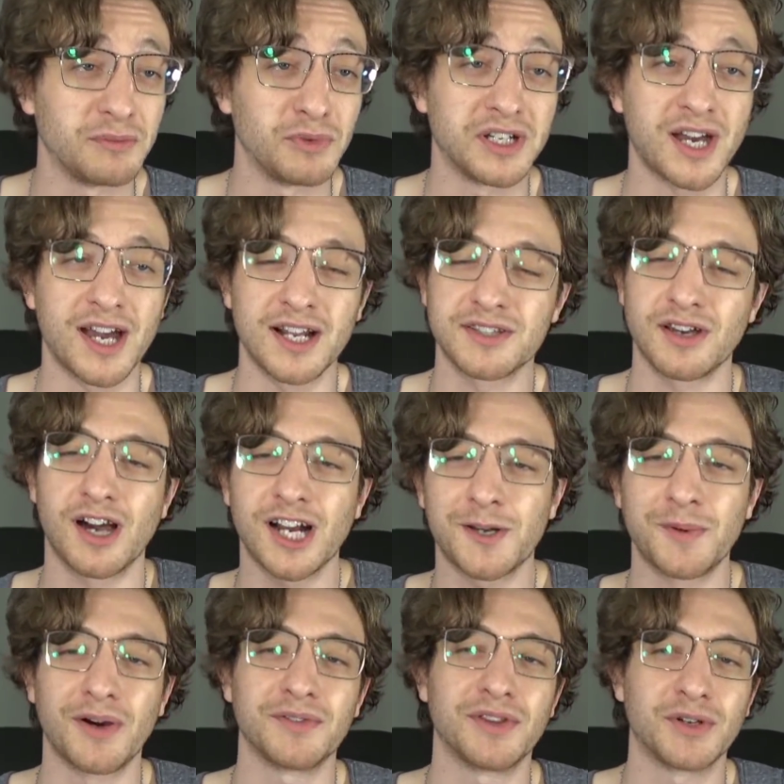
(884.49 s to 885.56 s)
And we kind of
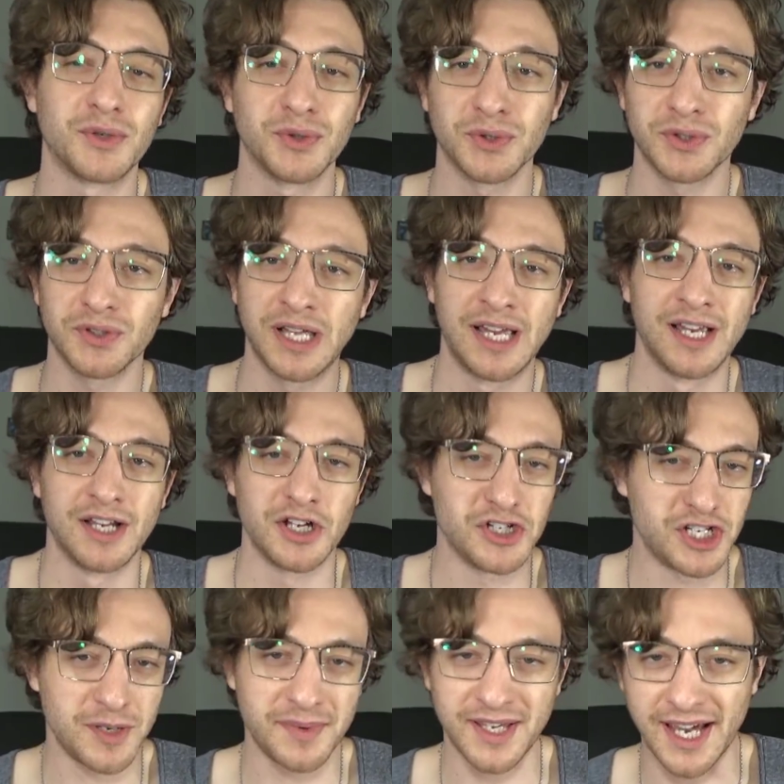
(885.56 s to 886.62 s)
talked about the cool
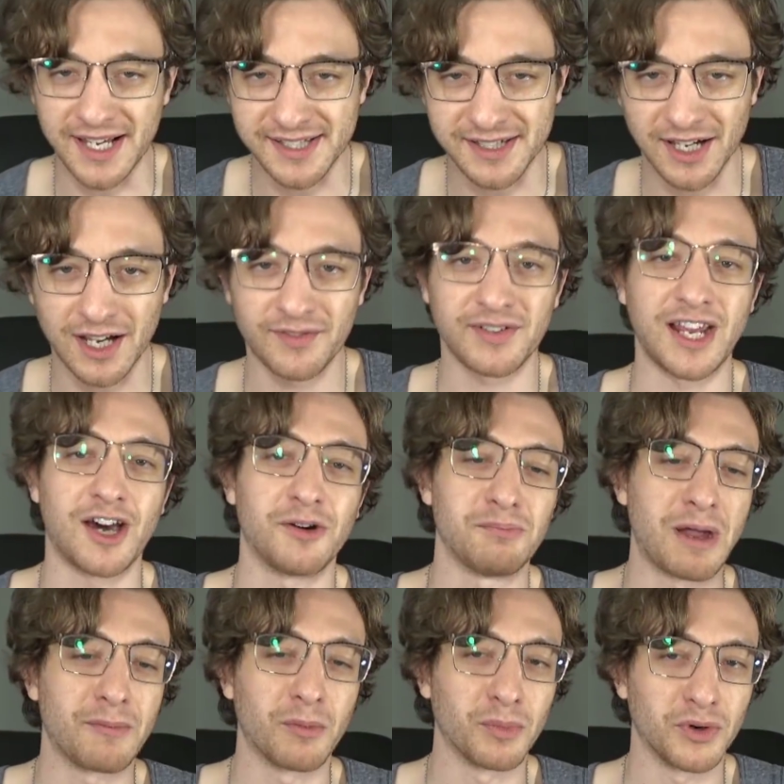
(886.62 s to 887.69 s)
GBA stuff and
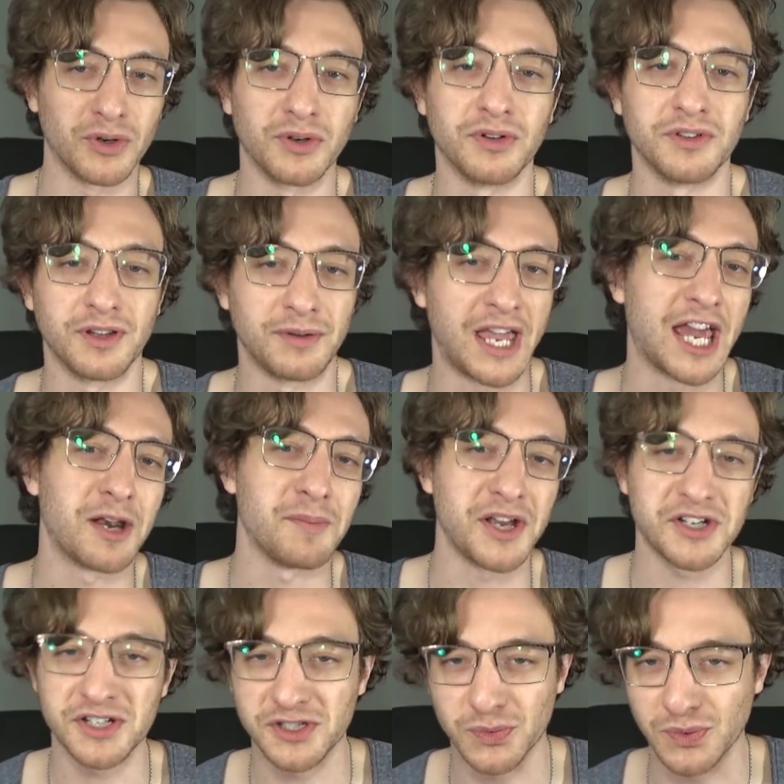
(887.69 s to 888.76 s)
how memorable the
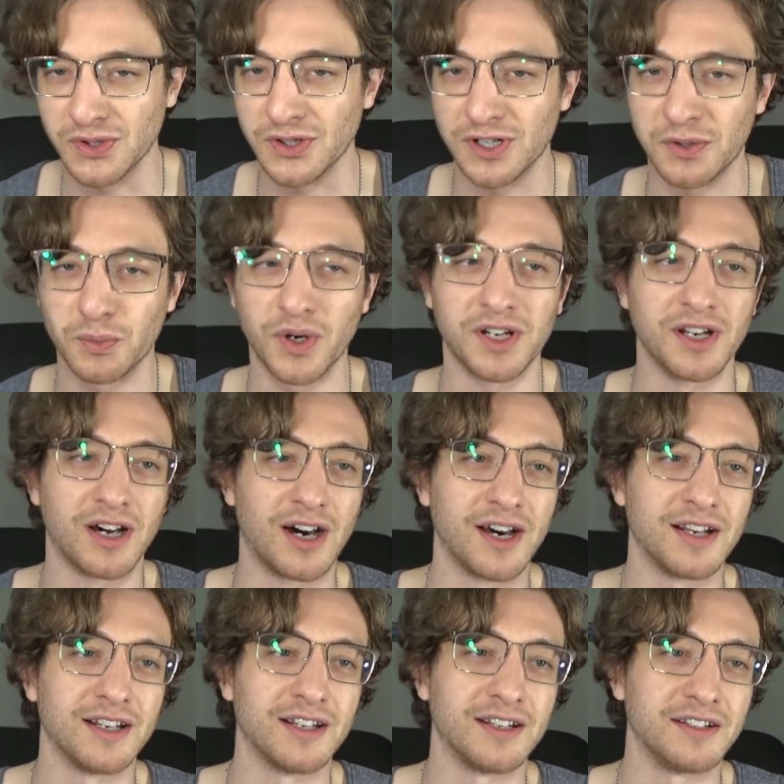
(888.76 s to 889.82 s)
animations were and
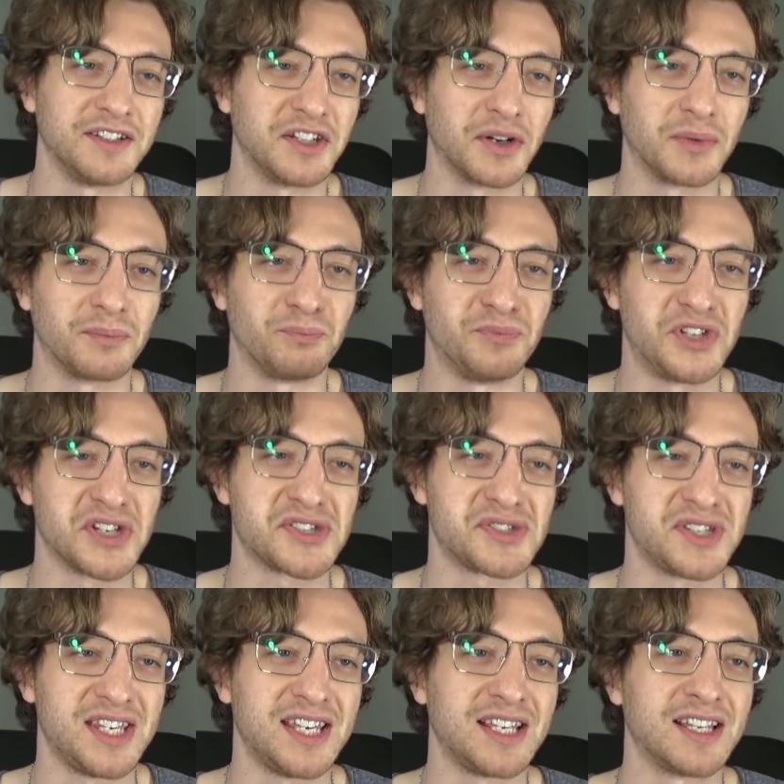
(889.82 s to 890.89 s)
whatnot. And,
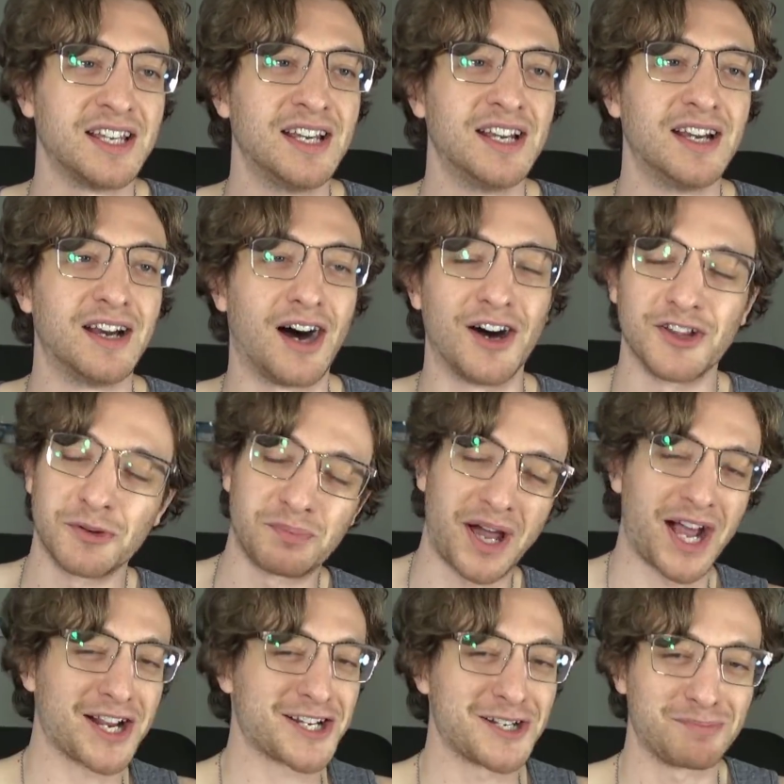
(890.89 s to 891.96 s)
just seeing other
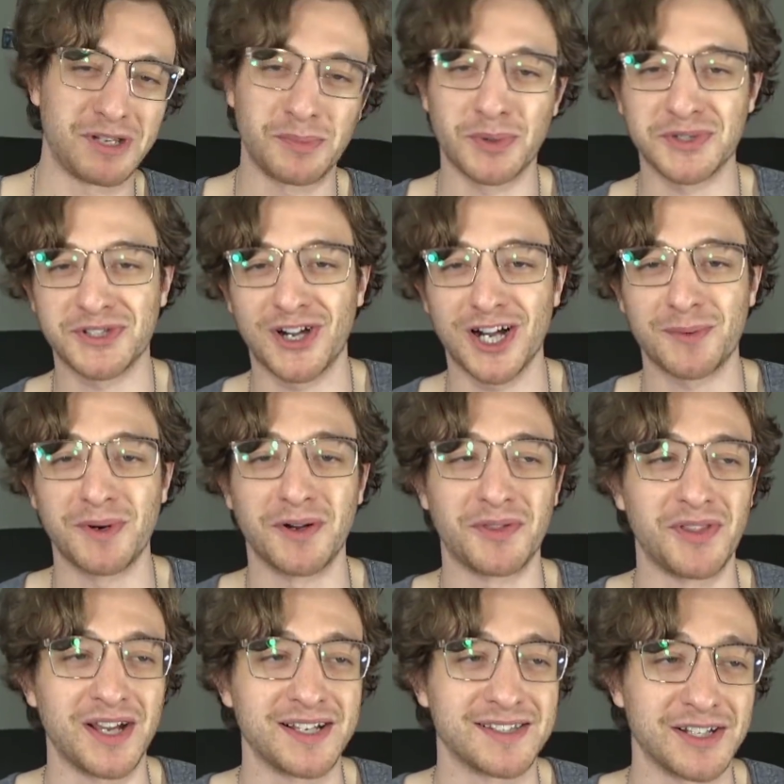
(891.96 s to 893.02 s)
passionate people talk
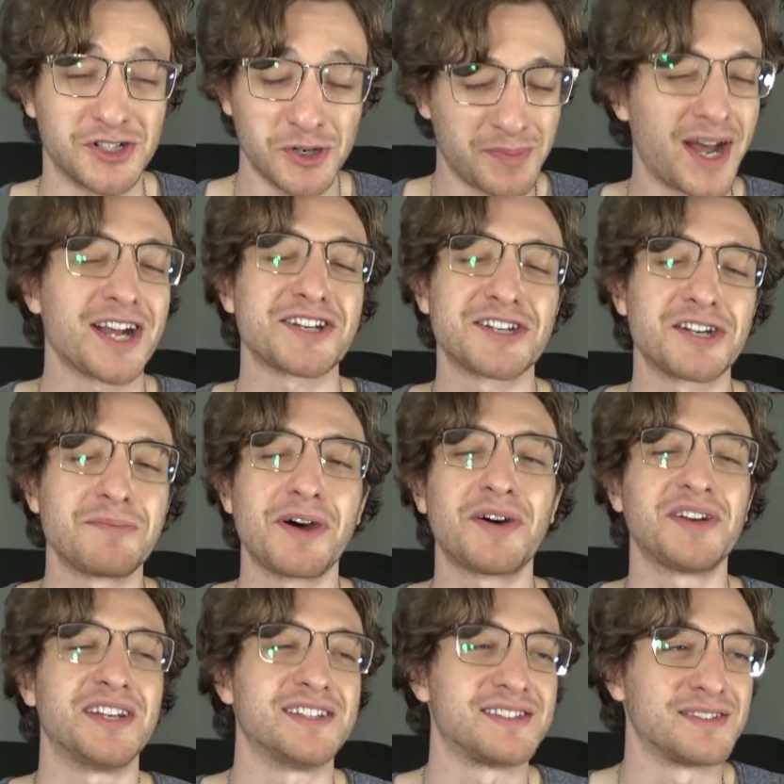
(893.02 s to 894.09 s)
about things that you're passionate
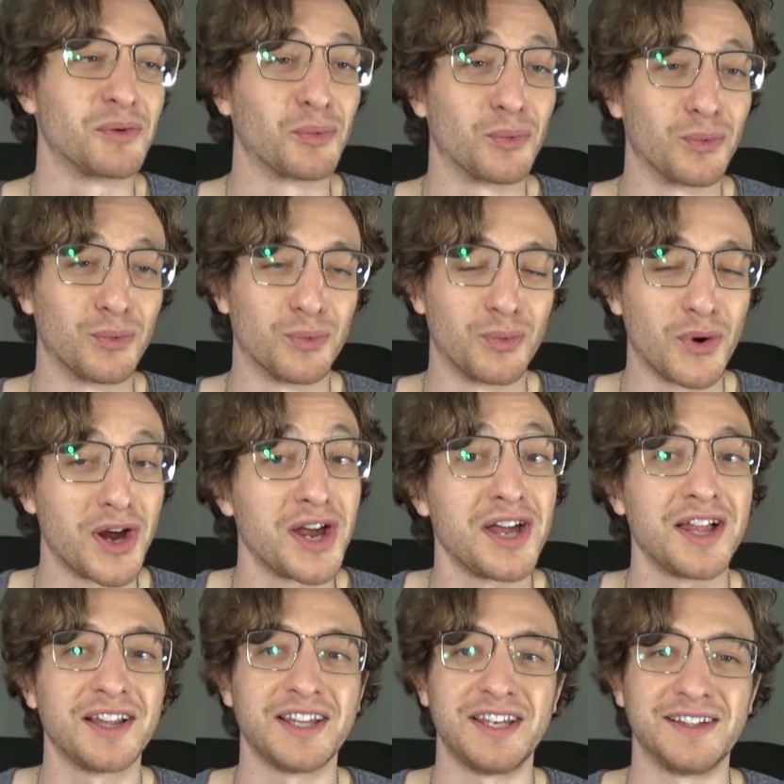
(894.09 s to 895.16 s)
about is
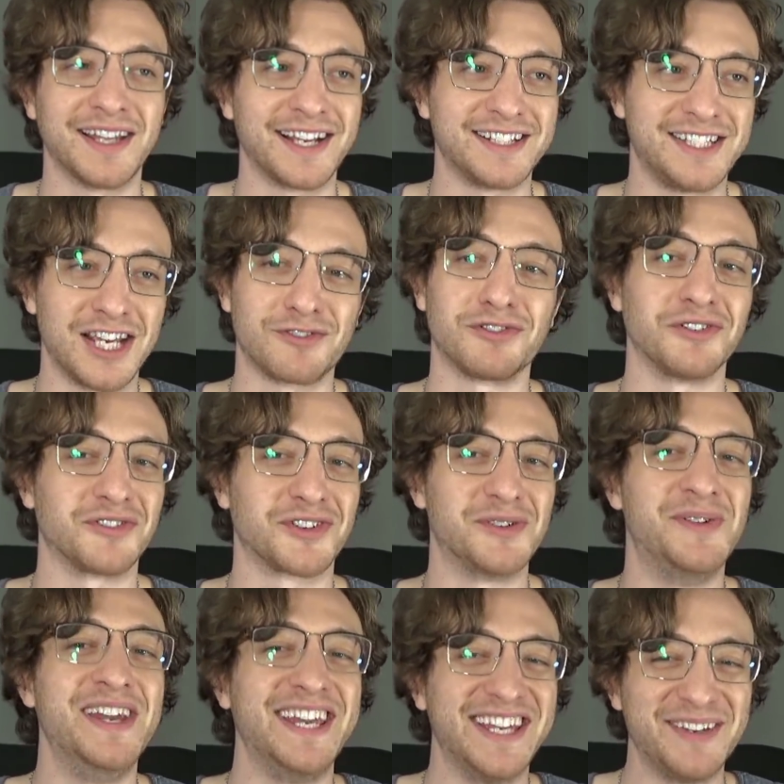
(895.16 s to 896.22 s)
really like different
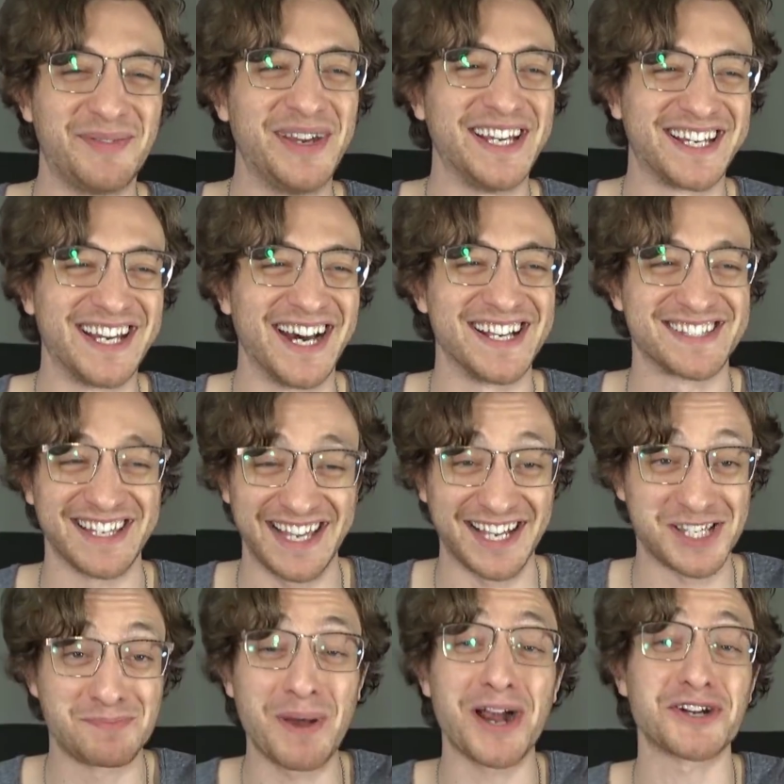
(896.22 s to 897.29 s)
for me, because
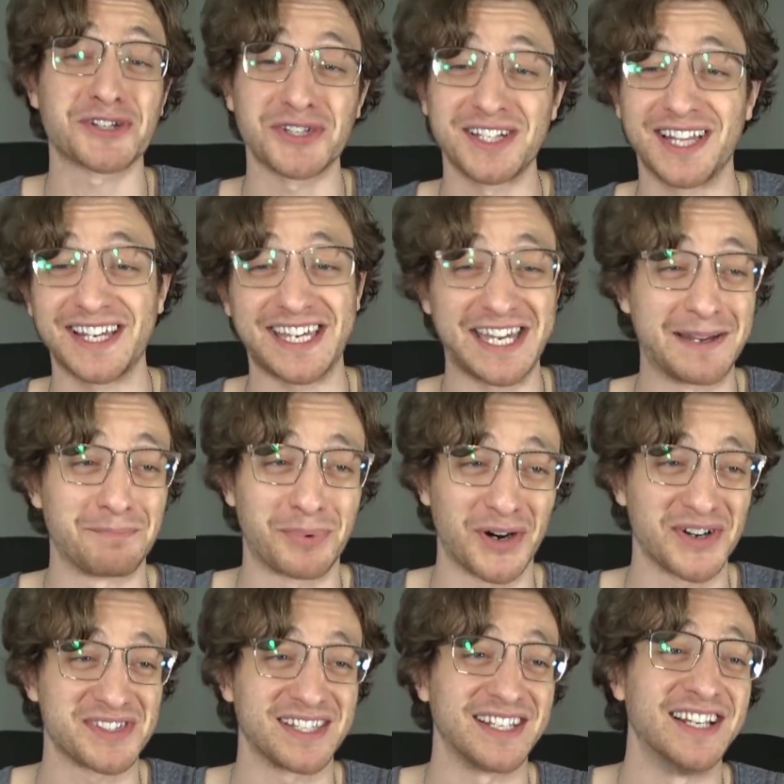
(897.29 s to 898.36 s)
especially like in
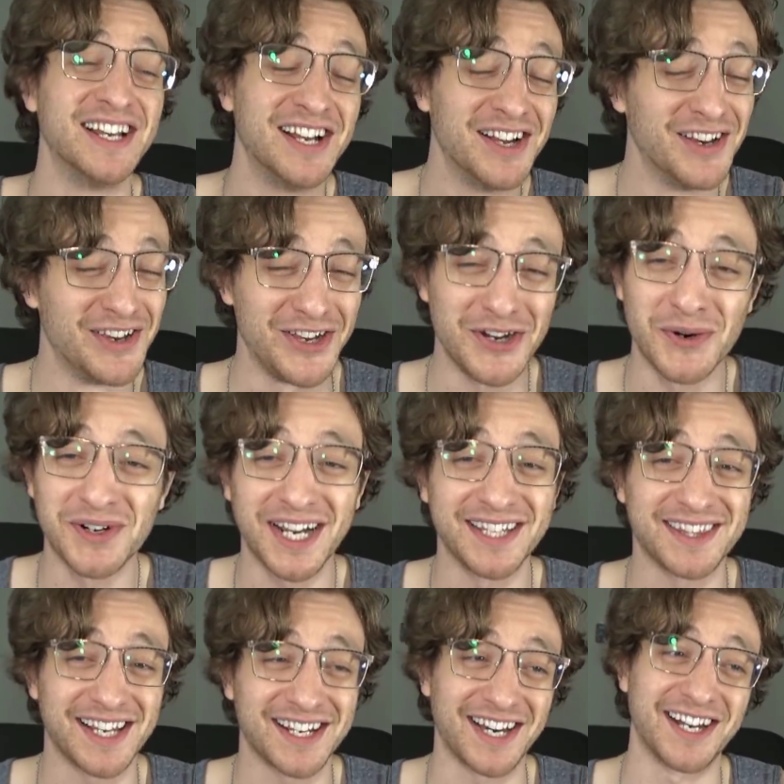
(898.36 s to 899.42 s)
person, you don't
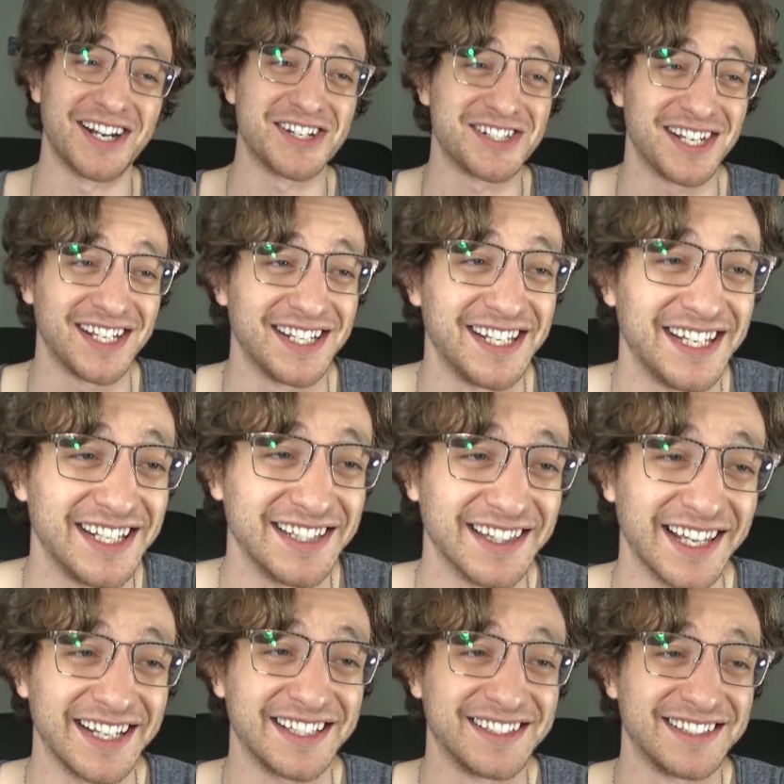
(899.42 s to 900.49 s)
get that kind of shit
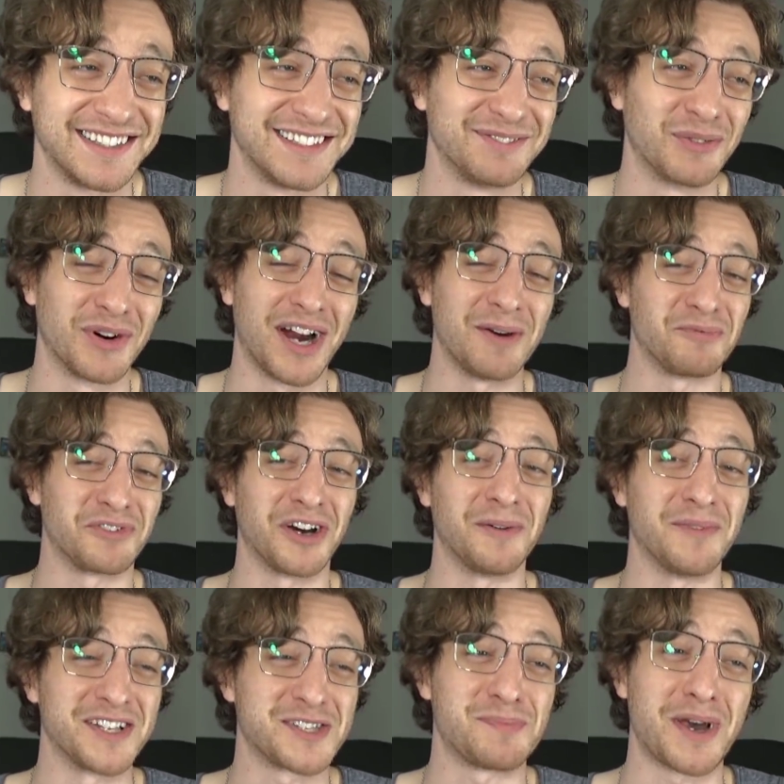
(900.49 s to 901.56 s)
in like where I'm
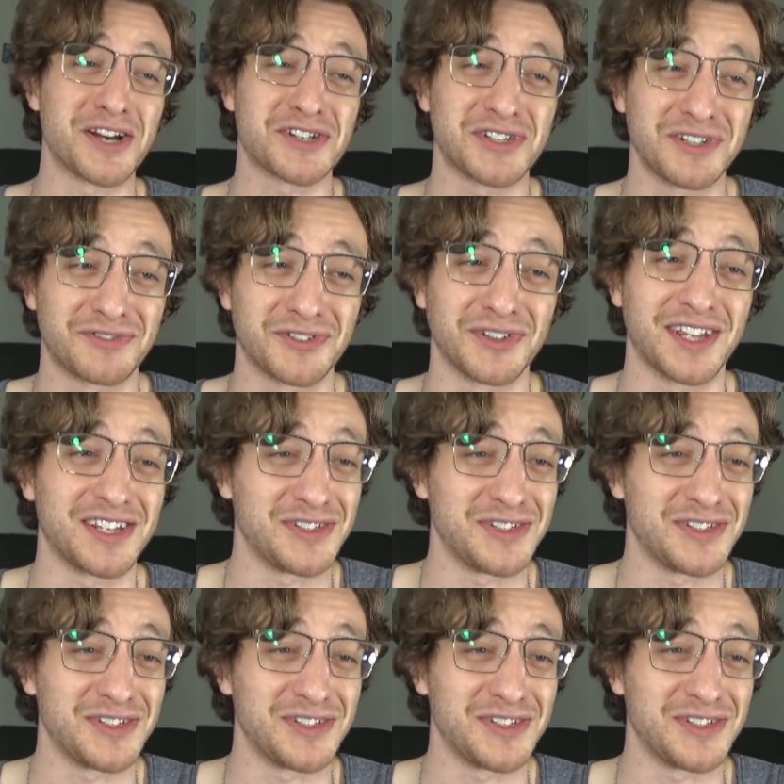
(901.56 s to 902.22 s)
from, especially for